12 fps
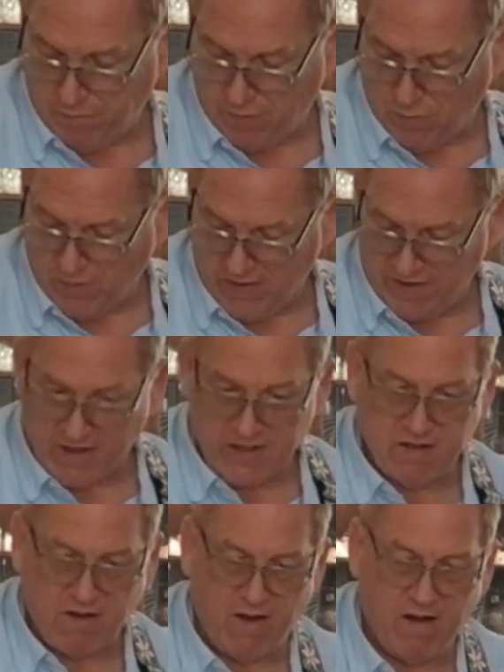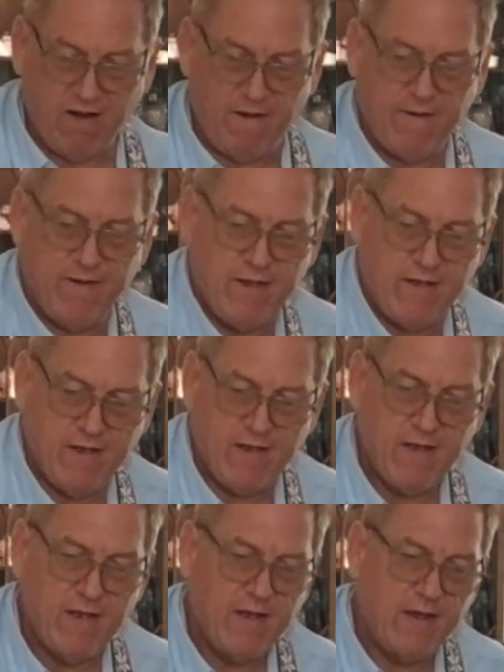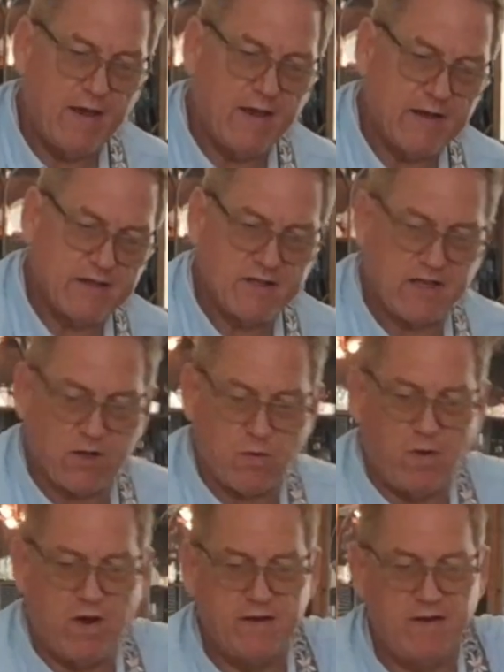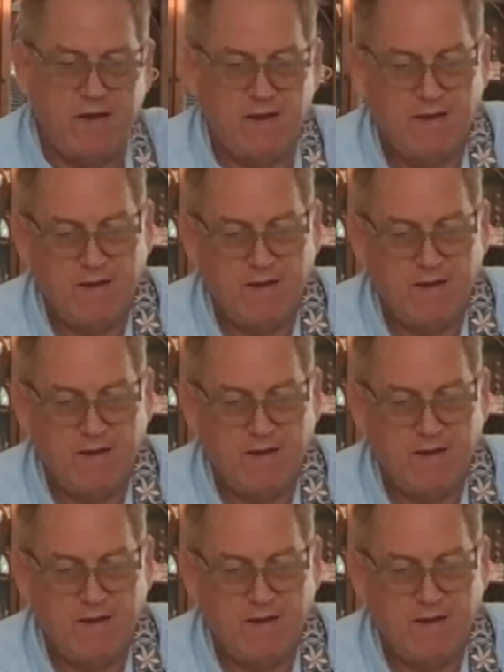put one in the guitar, and I stick one